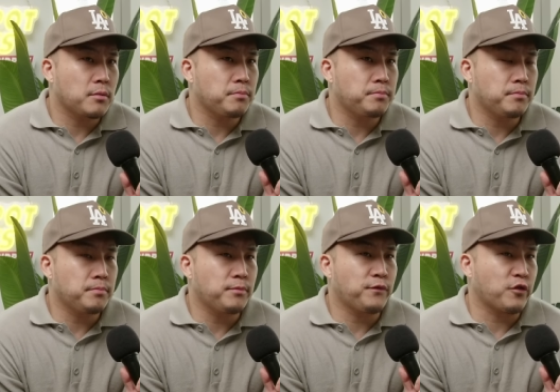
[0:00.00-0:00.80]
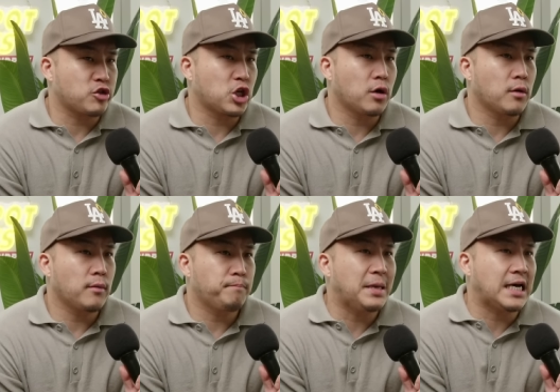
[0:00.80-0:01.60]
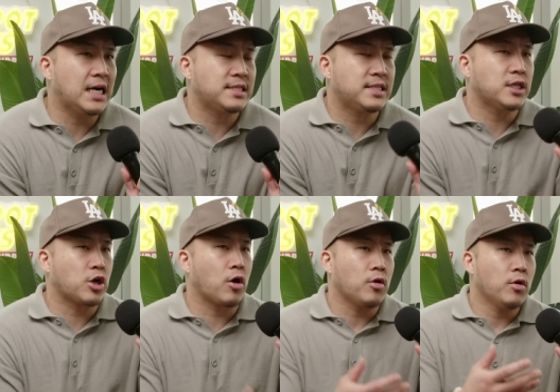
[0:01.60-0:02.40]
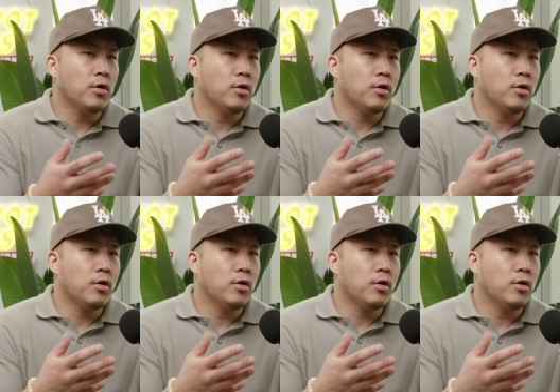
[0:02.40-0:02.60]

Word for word: Yeah, for sure, because these are